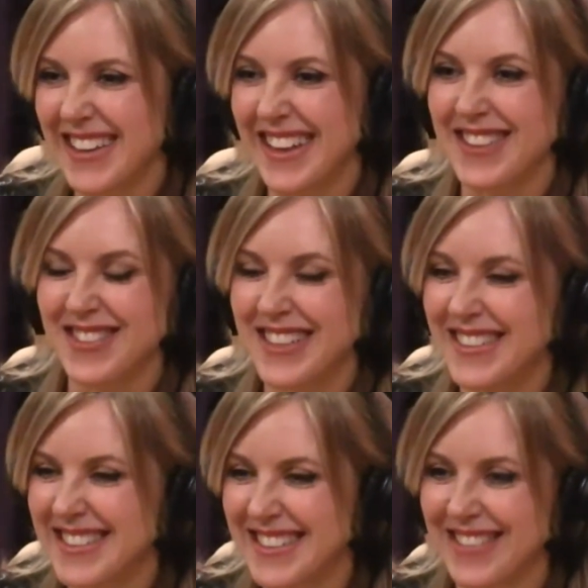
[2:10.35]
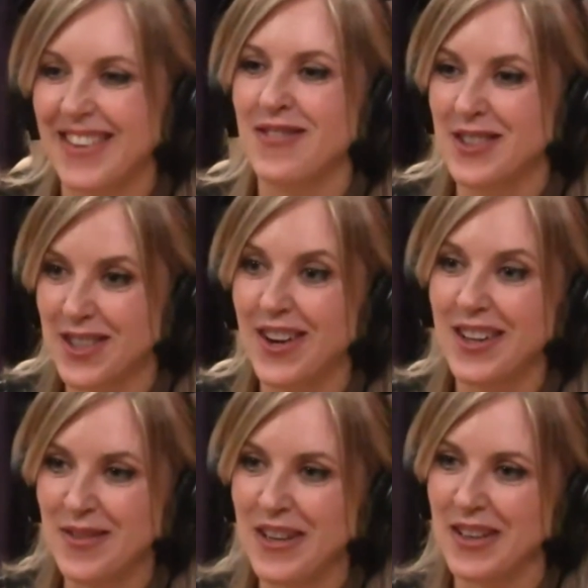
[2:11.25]
That's why I don't. We're
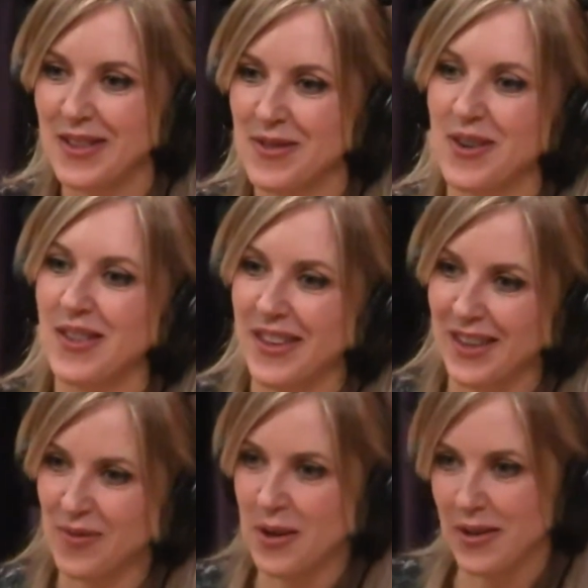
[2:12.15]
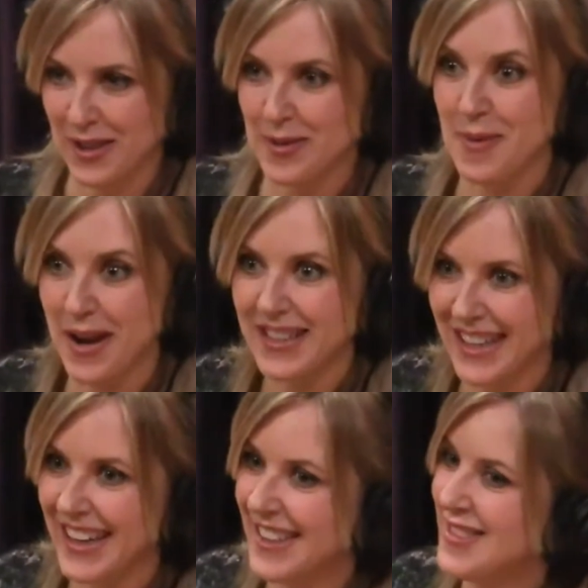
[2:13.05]
talking about it because we're on the Weirdness
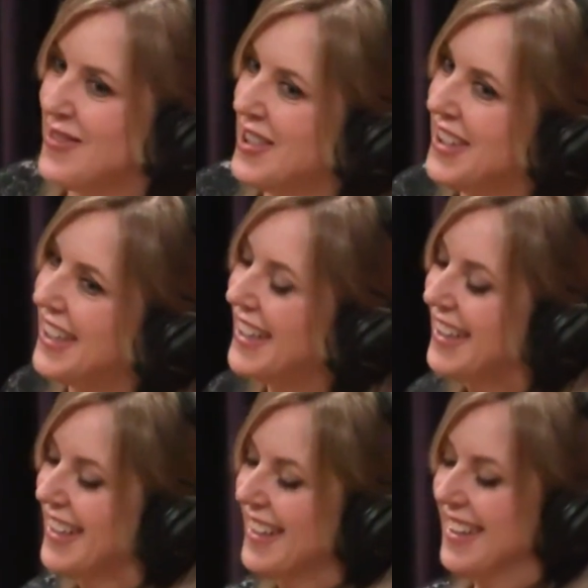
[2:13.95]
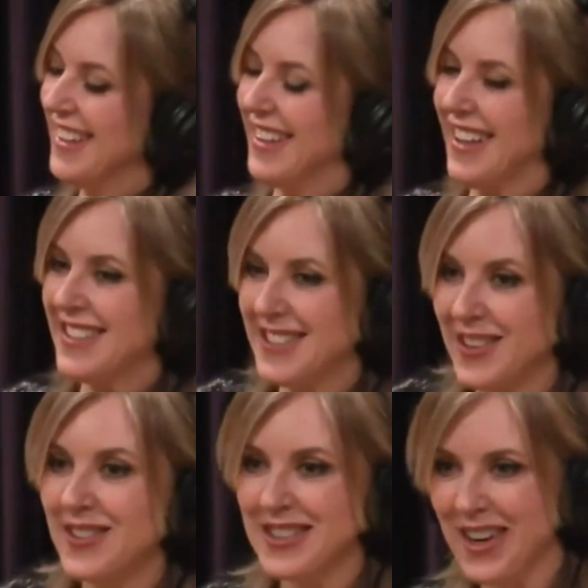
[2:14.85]
podcast. But like, I
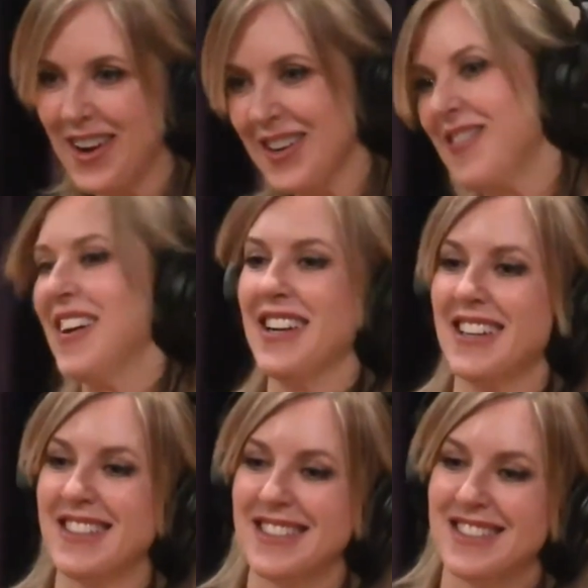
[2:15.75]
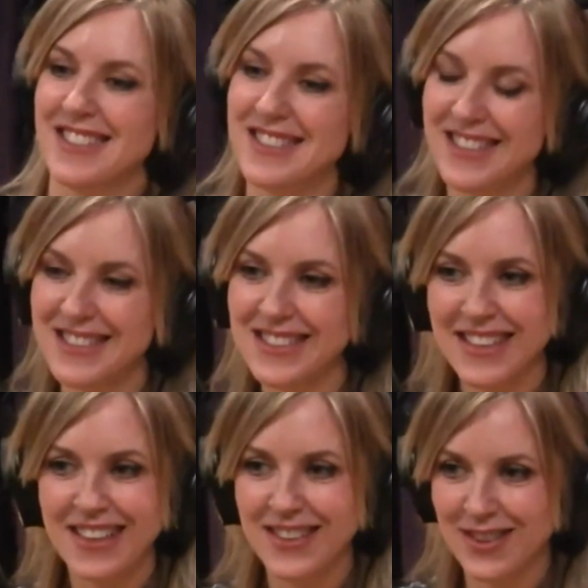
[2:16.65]
don't talk about it because it just doesn't
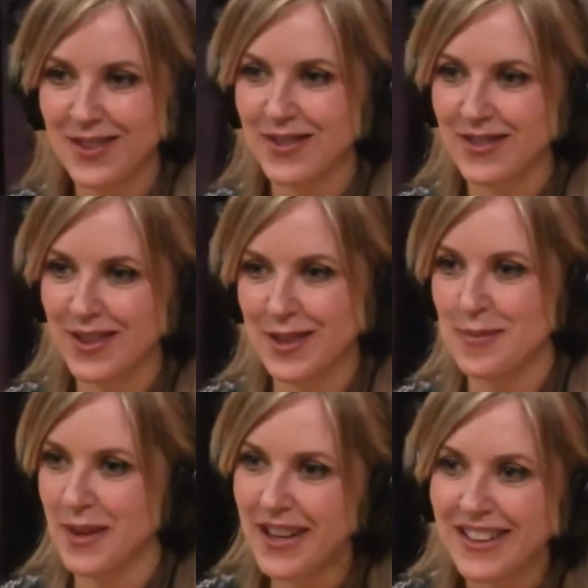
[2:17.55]
get a good response.